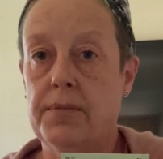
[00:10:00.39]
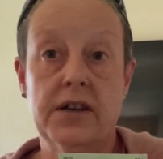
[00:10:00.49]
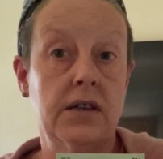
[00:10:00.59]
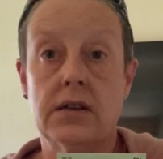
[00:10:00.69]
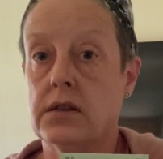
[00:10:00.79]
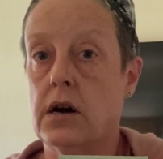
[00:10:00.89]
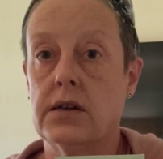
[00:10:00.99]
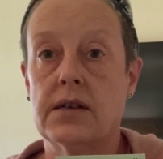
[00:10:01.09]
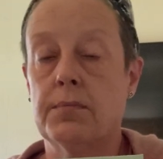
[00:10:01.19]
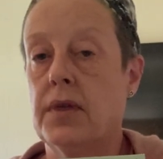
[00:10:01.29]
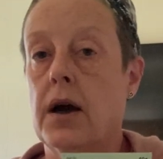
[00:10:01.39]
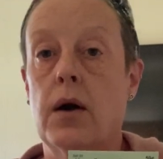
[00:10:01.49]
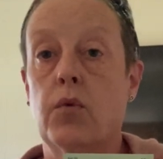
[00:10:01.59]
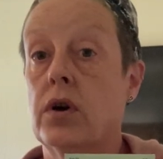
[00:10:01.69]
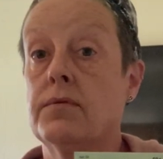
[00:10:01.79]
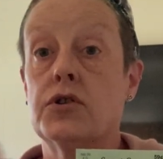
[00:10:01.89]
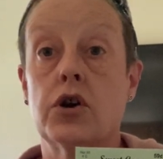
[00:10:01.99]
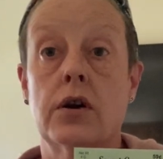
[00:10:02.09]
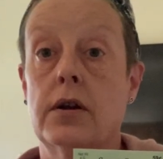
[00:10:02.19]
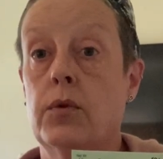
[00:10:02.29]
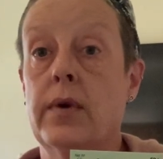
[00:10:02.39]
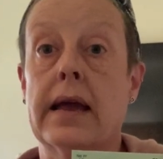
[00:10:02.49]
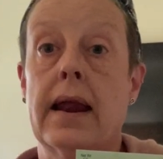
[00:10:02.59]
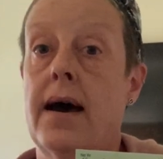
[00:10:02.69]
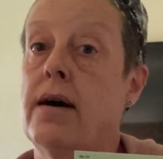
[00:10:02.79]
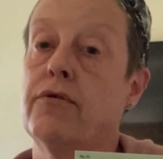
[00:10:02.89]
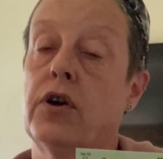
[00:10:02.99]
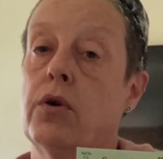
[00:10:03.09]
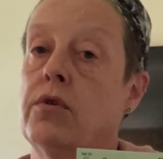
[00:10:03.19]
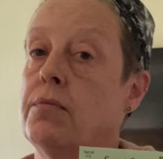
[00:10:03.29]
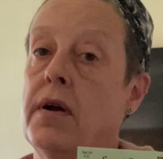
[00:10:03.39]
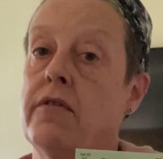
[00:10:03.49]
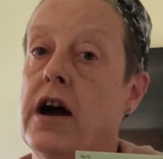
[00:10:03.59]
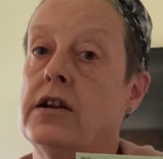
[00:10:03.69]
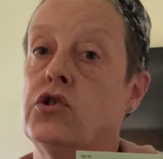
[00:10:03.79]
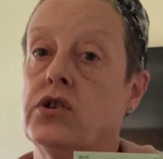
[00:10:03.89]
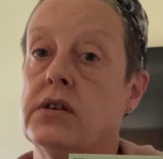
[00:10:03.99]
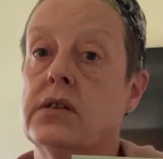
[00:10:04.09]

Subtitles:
This is not something I would have started a week and a half ago my radishes.